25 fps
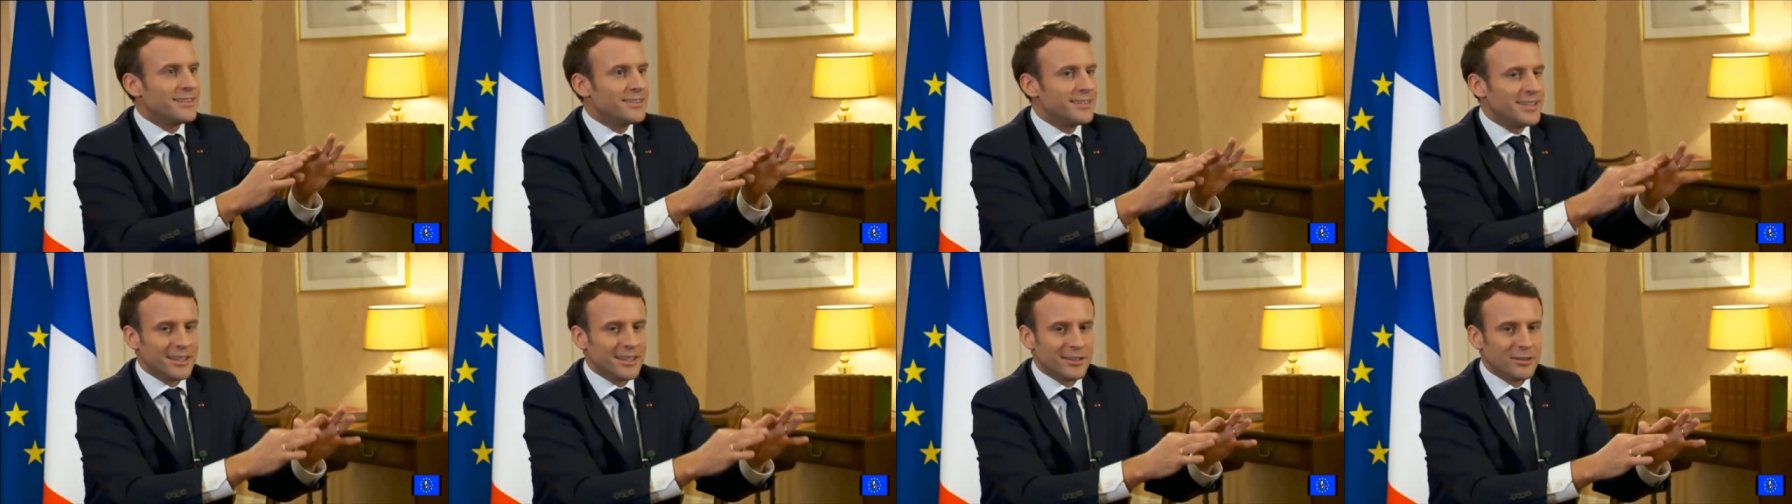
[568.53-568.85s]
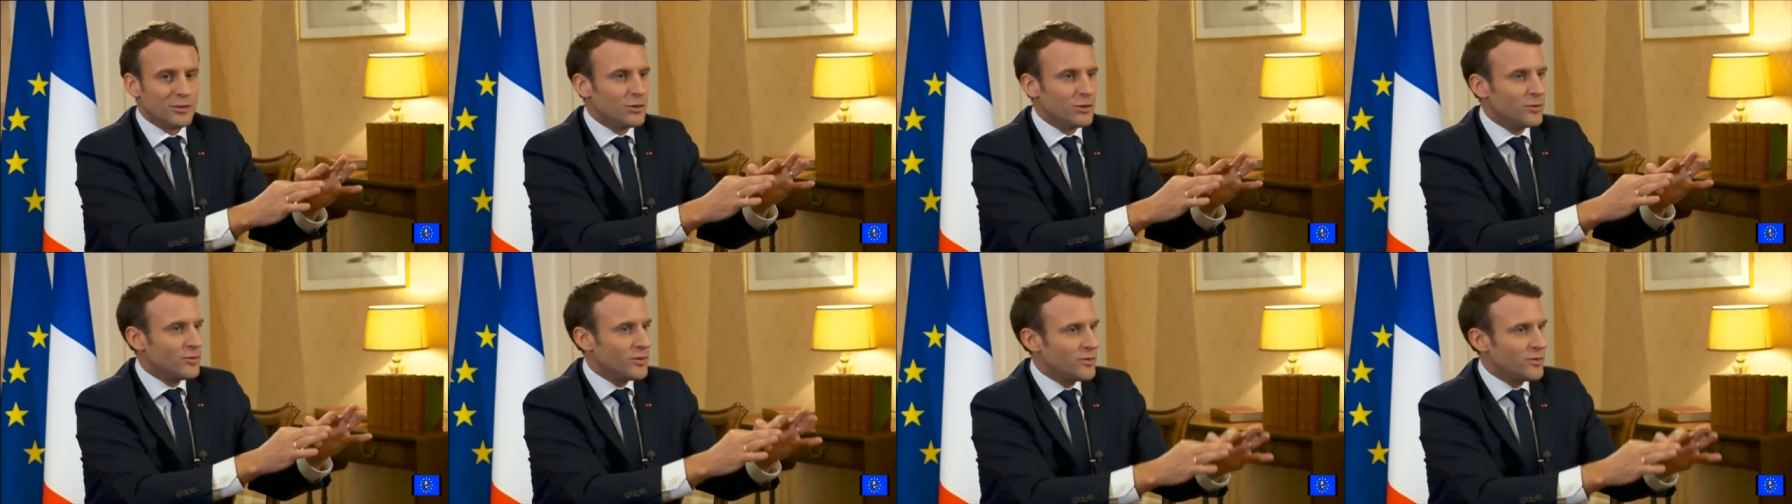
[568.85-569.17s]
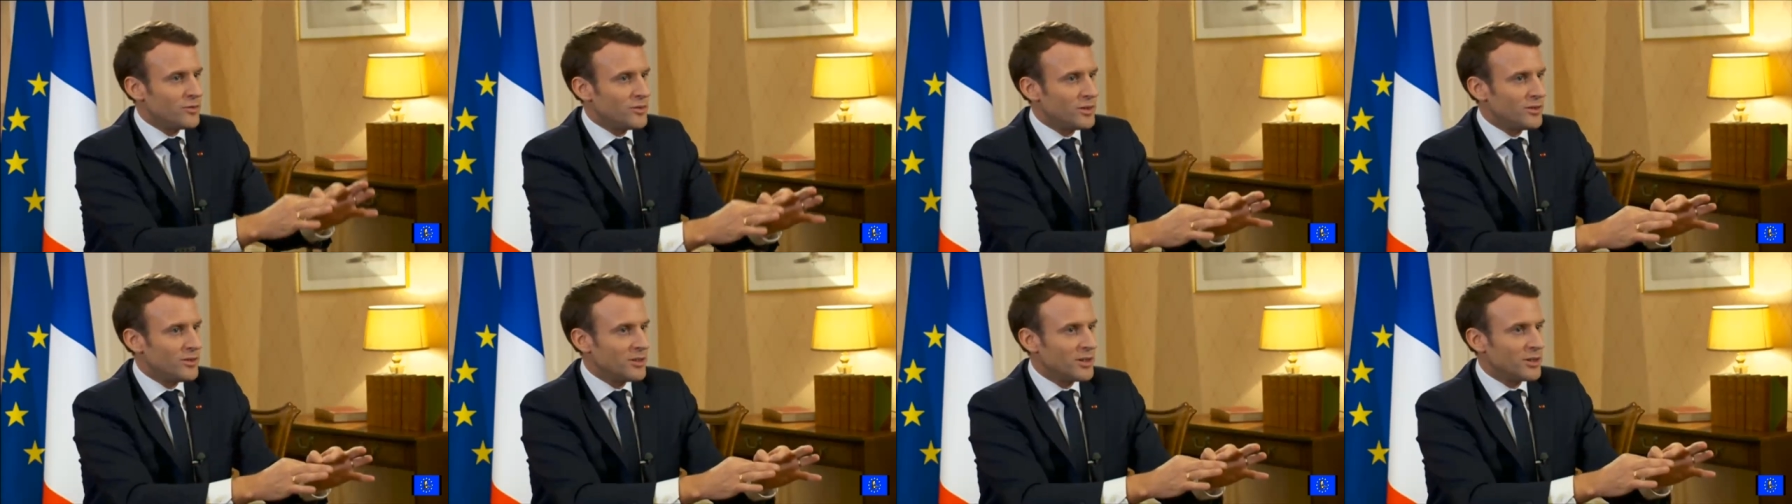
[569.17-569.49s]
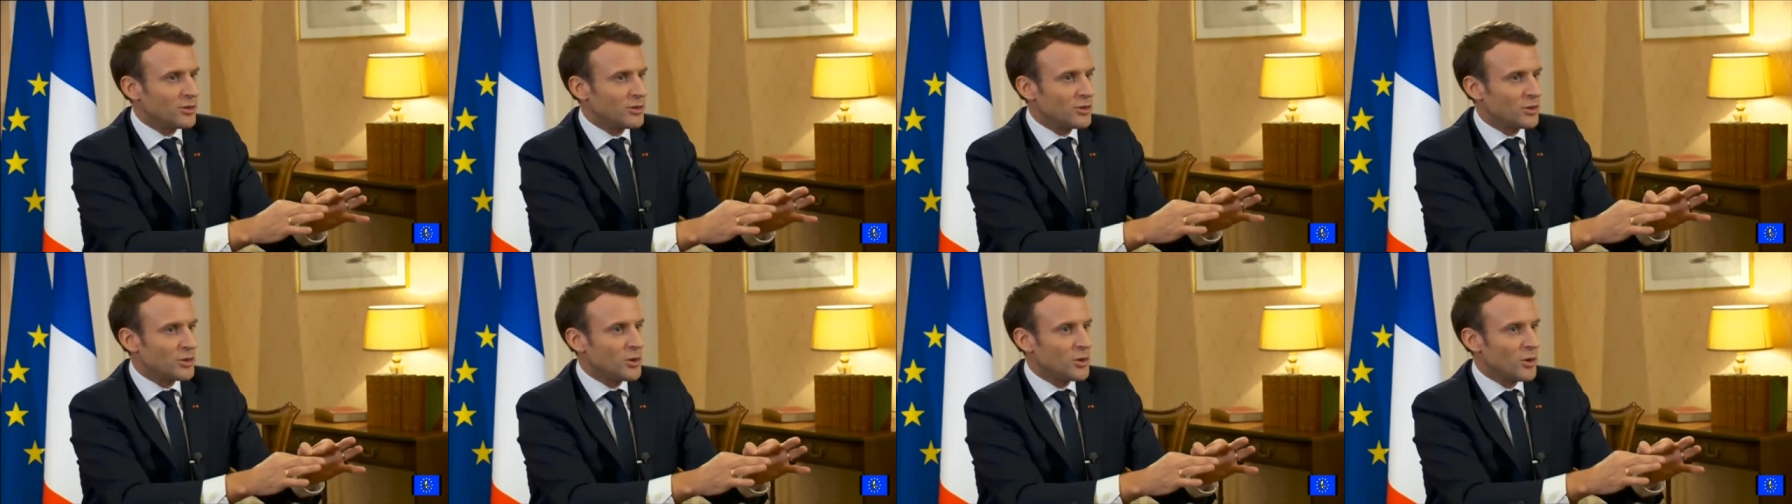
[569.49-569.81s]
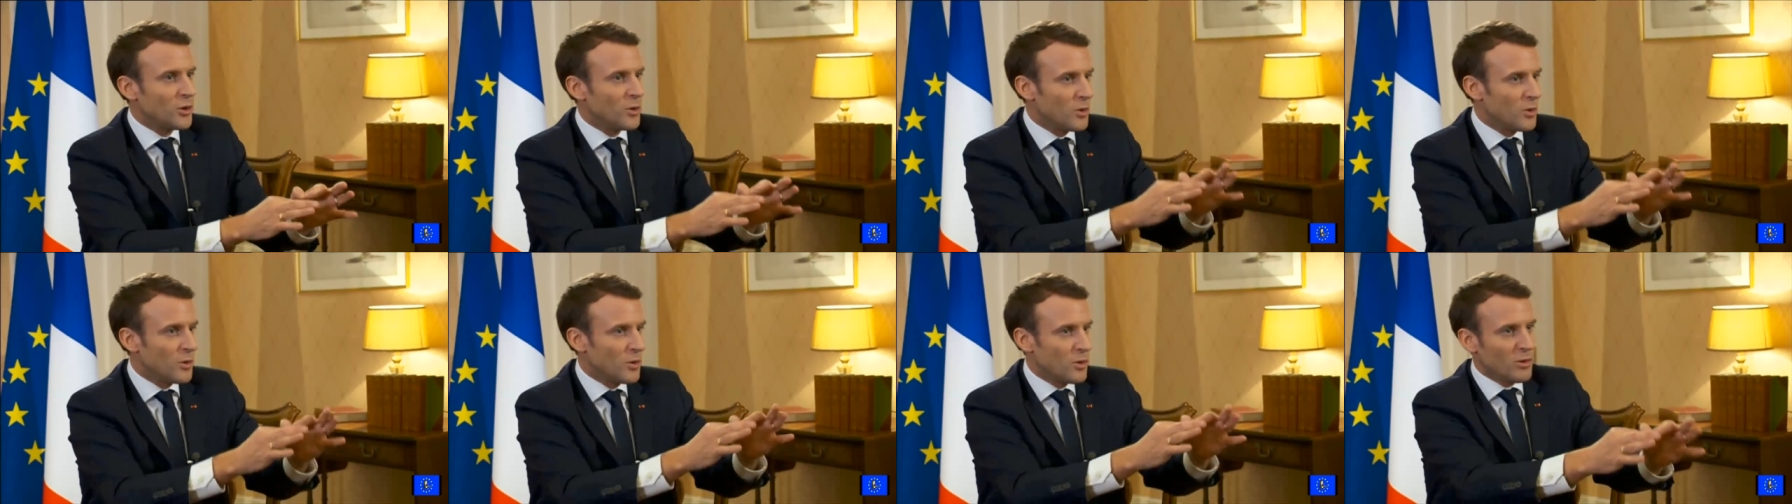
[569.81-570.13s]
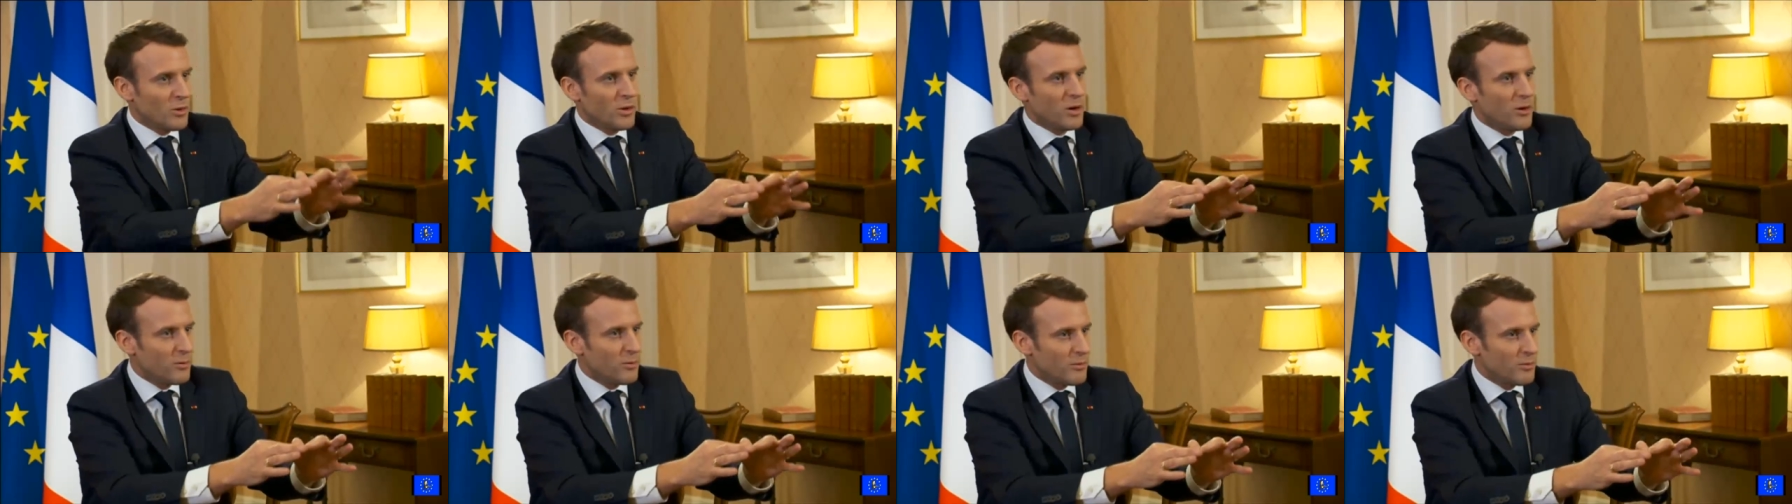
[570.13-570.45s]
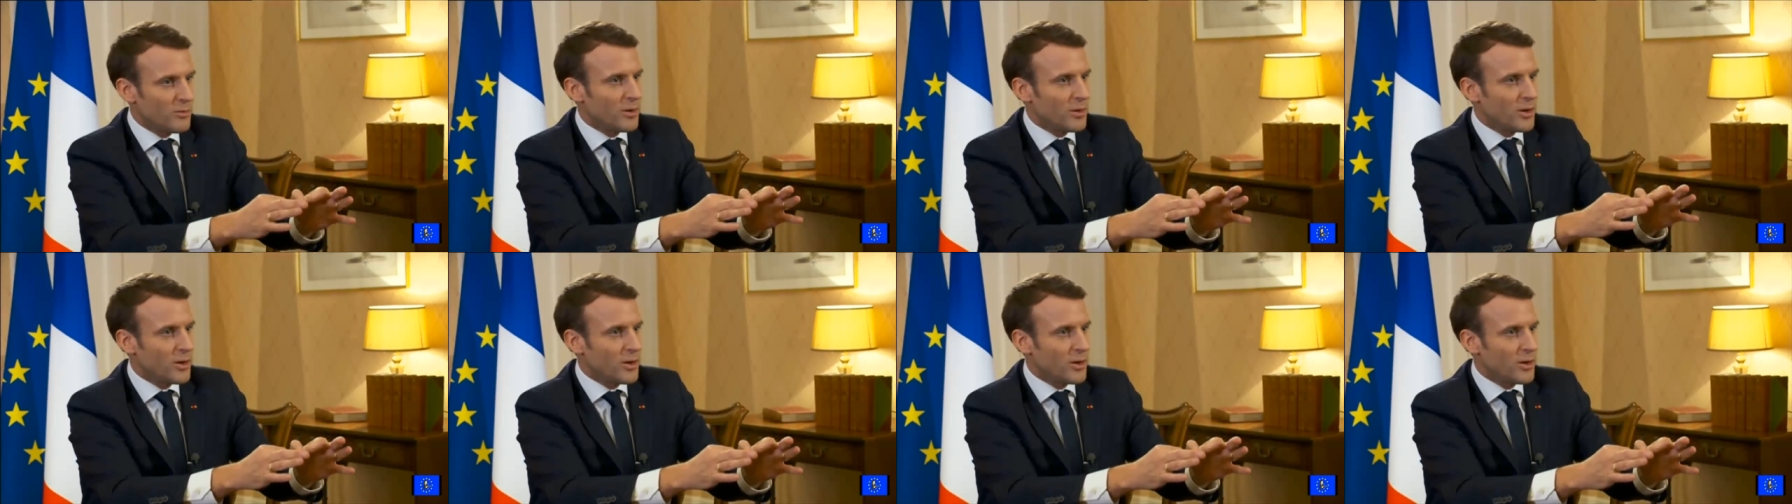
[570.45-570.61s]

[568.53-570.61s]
10 to 15 years ago uh,